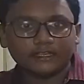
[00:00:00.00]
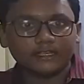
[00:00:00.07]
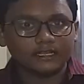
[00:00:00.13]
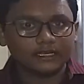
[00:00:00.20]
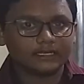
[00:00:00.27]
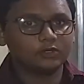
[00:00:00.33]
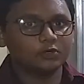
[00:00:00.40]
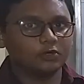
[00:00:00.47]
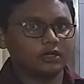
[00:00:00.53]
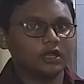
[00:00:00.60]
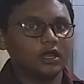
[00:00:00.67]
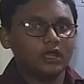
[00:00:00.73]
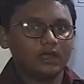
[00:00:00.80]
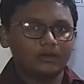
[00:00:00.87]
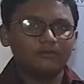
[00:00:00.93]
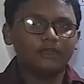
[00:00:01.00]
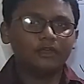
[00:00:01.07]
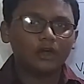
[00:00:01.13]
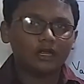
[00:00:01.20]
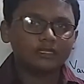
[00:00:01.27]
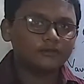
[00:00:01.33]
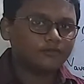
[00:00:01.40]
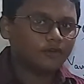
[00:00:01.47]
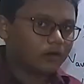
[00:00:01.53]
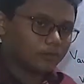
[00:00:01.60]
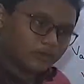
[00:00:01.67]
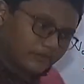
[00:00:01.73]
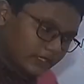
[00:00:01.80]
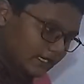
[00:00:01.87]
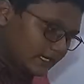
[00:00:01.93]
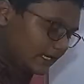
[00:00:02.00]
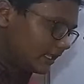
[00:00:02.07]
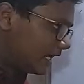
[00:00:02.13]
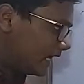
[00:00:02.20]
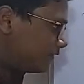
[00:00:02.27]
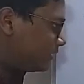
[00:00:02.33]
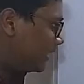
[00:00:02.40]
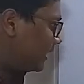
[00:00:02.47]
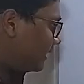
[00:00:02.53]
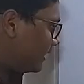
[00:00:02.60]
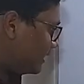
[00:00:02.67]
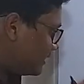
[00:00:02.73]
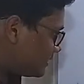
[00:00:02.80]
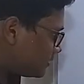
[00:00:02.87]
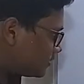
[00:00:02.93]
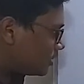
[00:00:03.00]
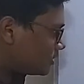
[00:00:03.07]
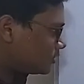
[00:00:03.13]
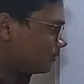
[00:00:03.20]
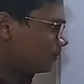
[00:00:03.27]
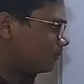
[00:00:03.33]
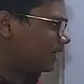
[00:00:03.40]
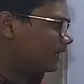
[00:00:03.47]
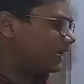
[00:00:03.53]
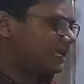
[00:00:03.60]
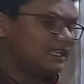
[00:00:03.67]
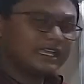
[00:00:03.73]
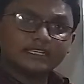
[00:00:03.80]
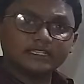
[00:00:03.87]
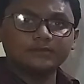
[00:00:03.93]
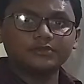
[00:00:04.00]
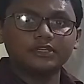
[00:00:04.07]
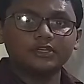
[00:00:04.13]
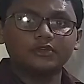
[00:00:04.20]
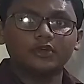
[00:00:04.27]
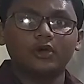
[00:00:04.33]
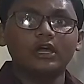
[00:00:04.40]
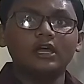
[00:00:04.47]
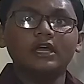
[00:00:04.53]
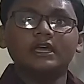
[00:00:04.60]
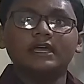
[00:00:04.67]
we got the formula, we derived that. This is also by taking assumption.